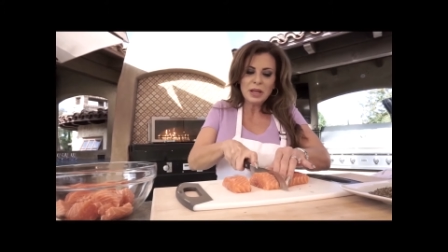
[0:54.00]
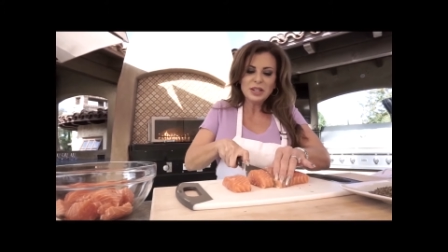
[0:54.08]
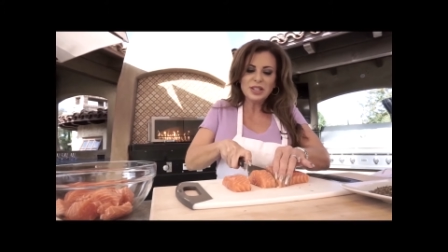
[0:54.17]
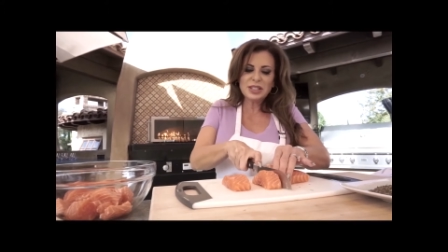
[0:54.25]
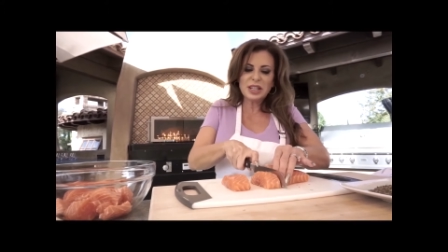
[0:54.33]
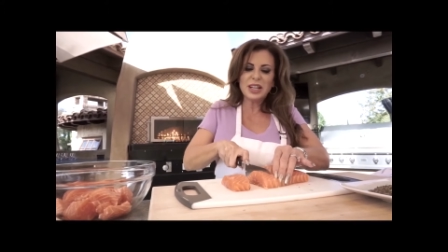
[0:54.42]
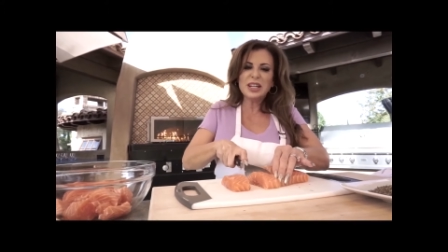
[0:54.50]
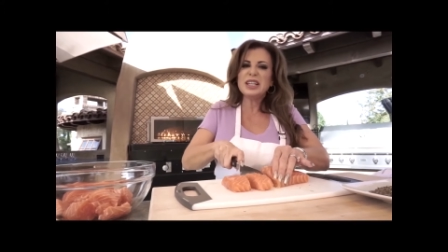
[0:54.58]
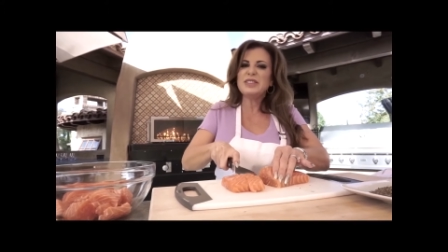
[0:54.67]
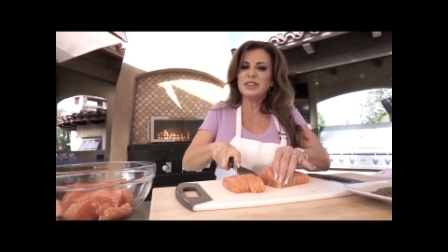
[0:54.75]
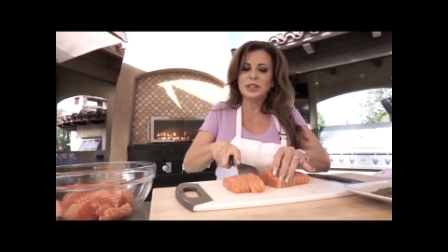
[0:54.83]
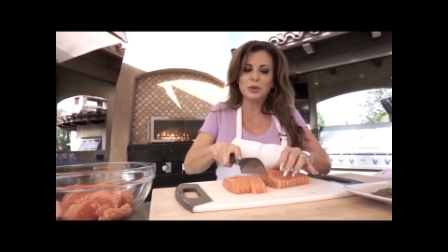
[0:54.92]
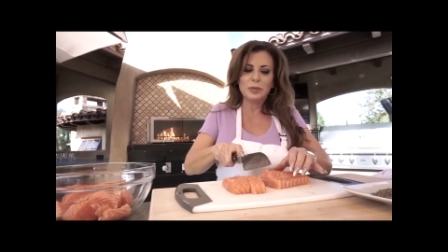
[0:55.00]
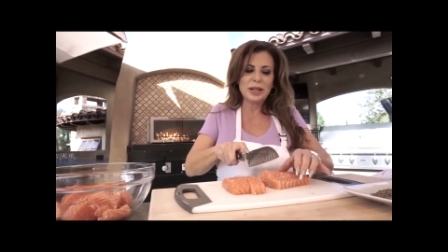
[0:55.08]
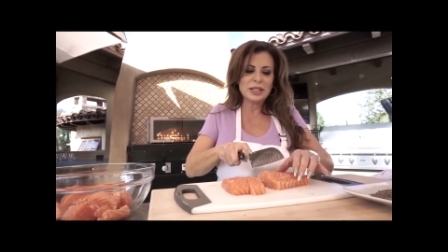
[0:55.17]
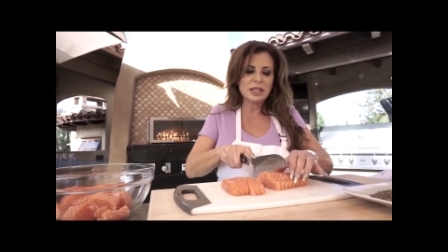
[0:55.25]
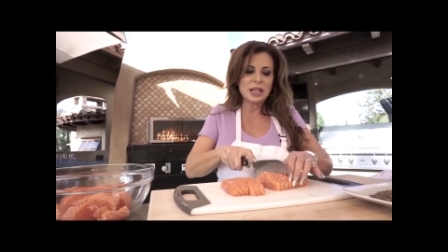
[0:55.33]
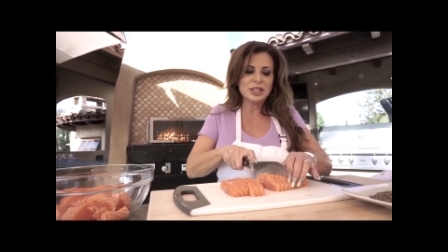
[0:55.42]
Just cut it into even little
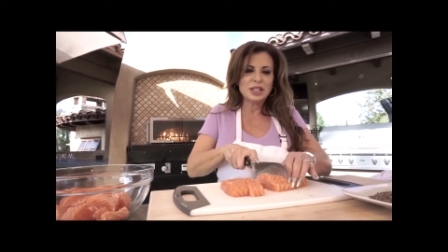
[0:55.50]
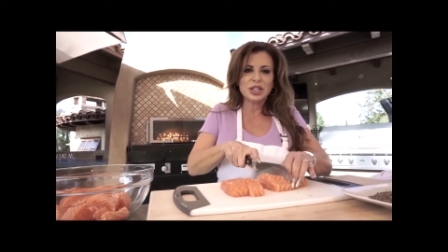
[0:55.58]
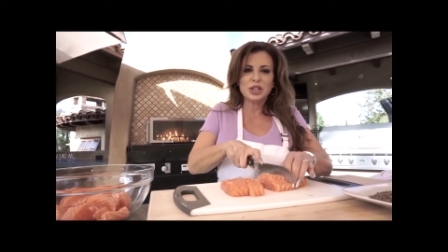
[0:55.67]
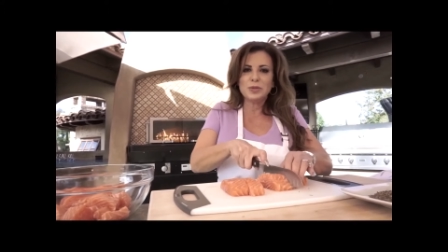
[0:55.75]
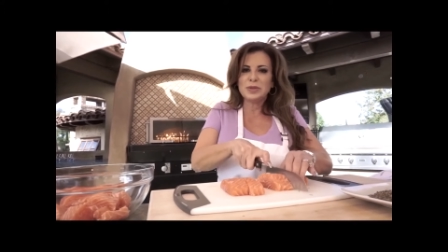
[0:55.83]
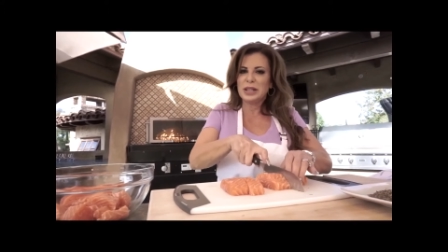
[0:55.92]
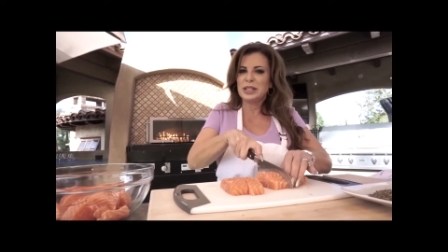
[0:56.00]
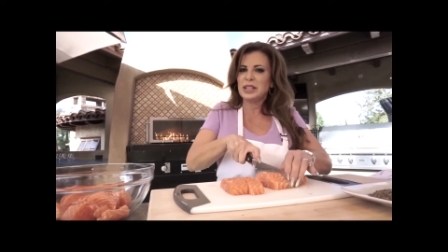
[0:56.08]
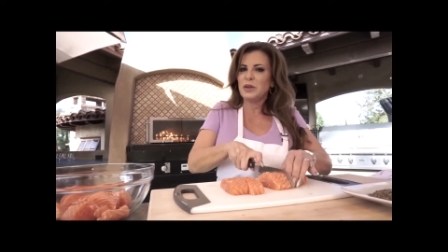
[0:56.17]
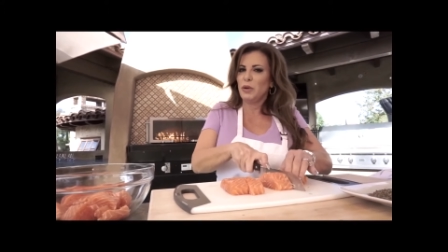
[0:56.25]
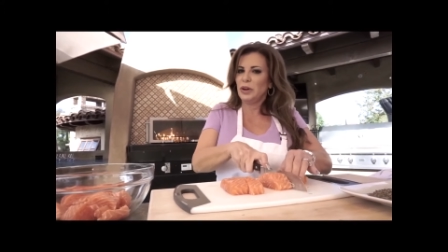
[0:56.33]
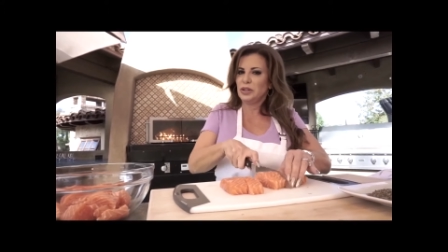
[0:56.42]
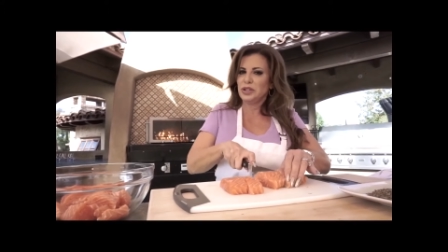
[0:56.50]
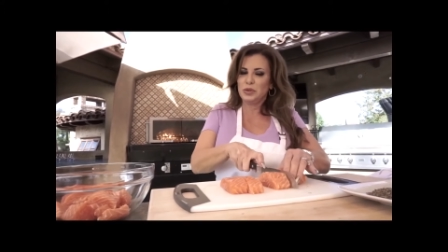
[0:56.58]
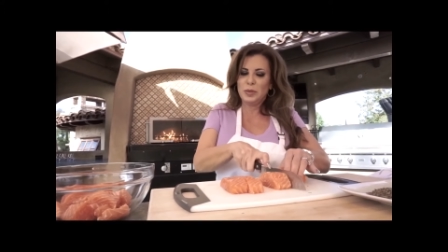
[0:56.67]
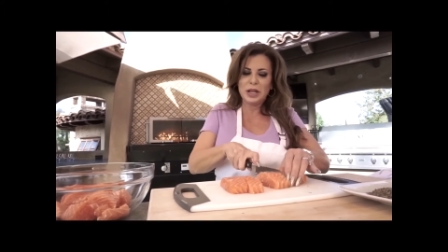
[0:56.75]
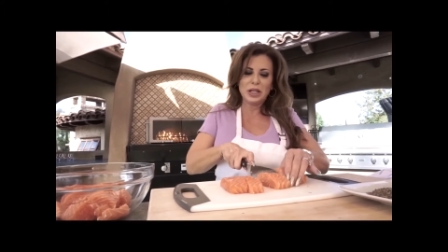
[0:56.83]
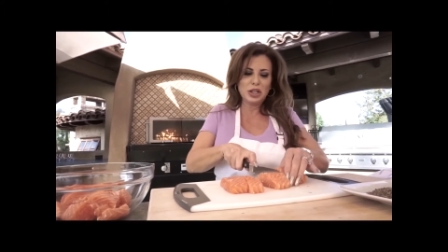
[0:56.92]
bite-sized cubes. I'd say one or
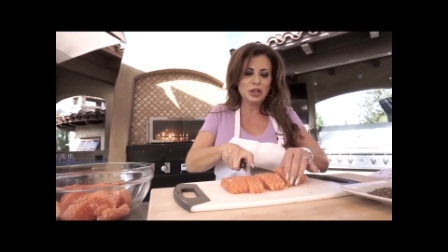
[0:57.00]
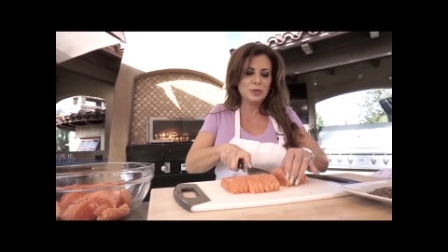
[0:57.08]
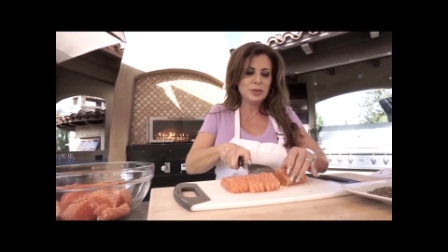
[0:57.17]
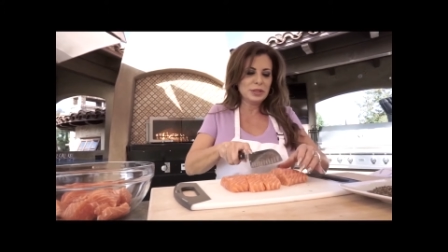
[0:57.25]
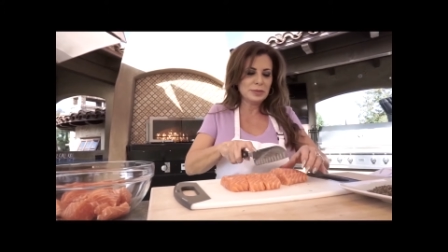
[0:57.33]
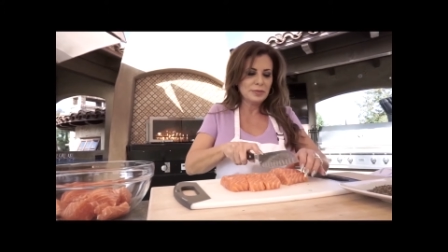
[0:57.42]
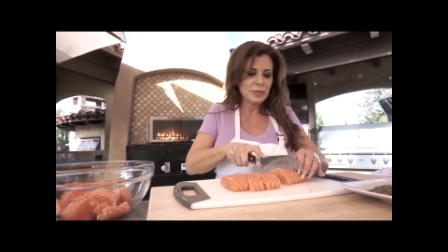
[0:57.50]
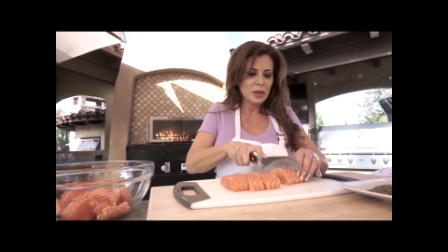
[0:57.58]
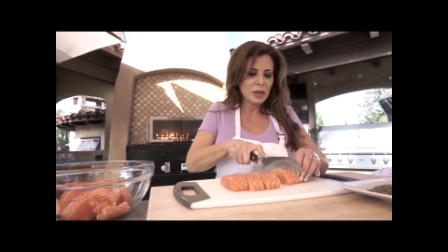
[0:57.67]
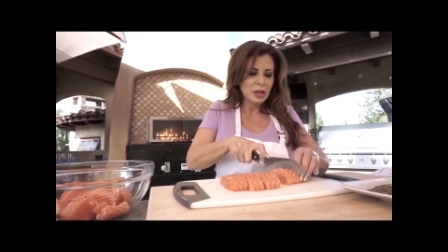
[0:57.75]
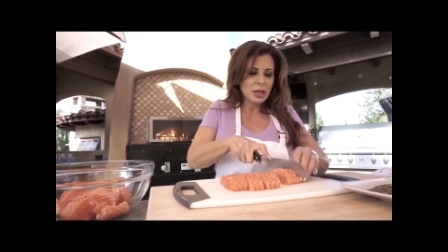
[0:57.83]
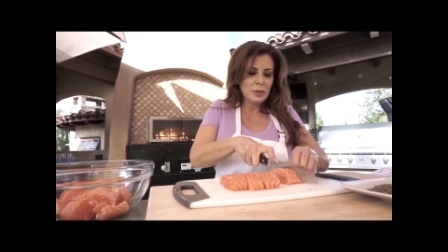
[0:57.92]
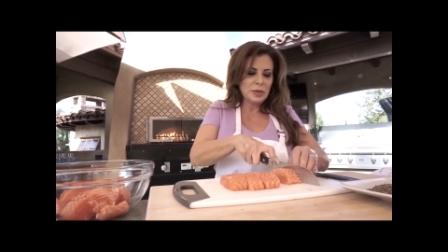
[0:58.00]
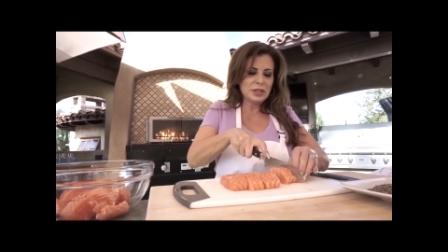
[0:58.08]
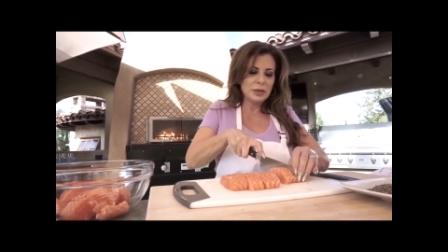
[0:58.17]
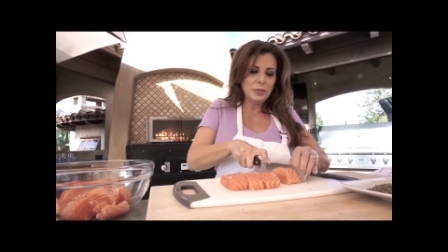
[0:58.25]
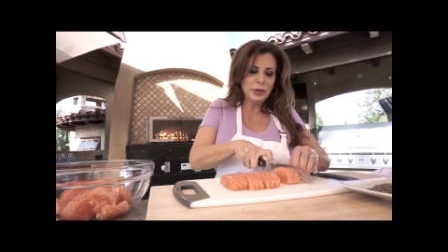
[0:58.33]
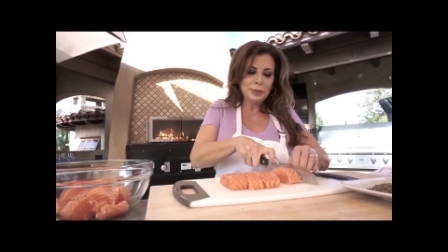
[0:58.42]
two bite cubes. Keep it
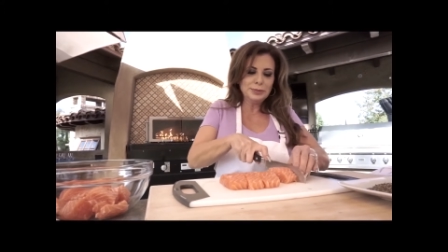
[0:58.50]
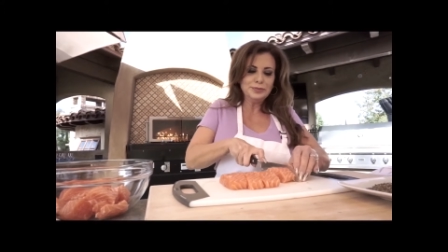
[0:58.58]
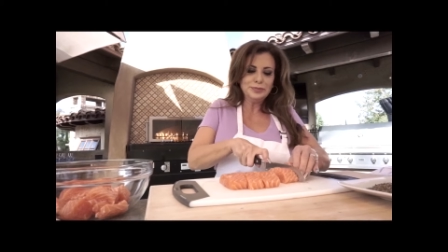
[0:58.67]
simple.